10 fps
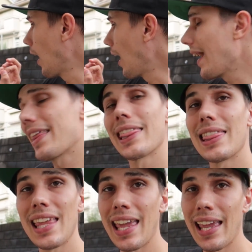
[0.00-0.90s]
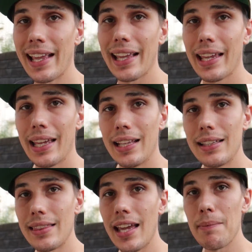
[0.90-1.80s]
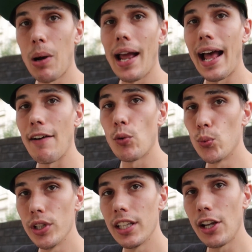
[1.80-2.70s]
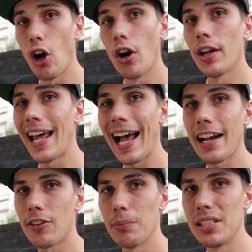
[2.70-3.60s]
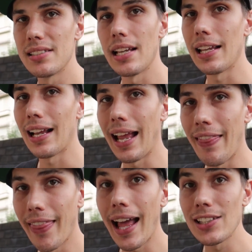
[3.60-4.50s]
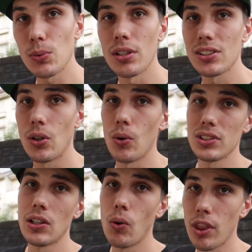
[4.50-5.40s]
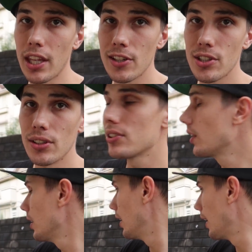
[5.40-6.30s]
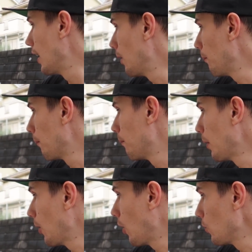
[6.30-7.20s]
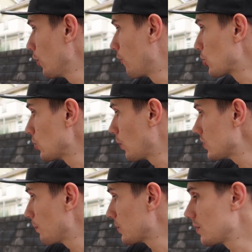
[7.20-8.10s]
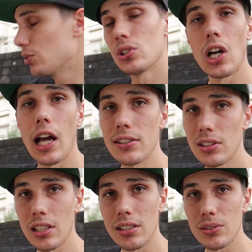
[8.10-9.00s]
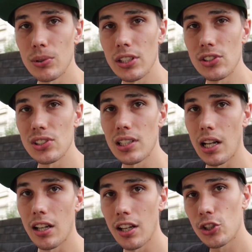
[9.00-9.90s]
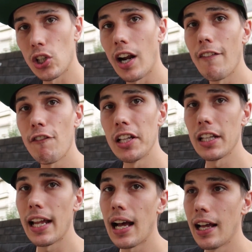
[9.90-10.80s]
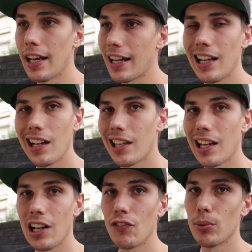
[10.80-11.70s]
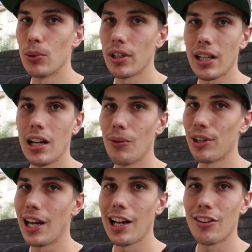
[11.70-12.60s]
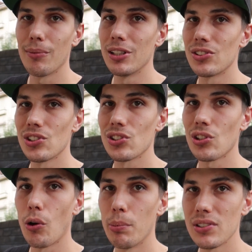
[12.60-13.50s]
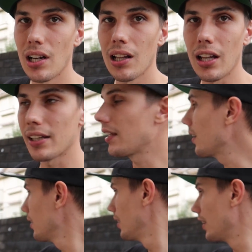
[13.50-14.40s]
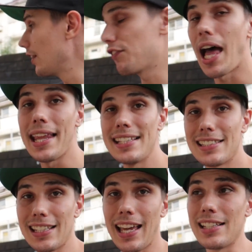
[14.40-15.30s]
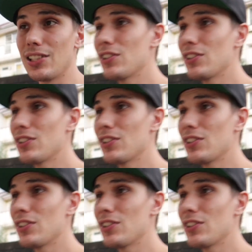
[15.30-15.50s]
I think that they might have a really odd Ackerman setting and that's what's causing all the issues. But I'll know for sure once I put some new tires on it, because I'm really just starting to try and feel it out, and I can't get comfortable in a car when the Ackerman's just so bizarre like that, if that is the case.